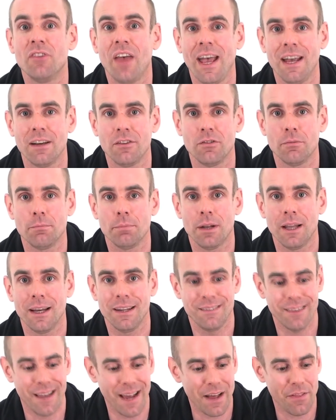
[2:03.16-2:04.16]
protection
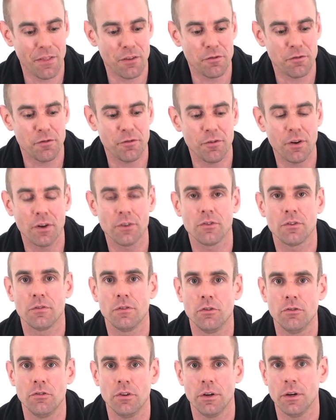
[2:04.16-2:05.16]
plate at the front
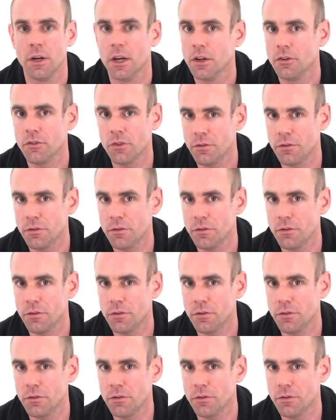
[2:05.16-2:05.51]
of your shoe.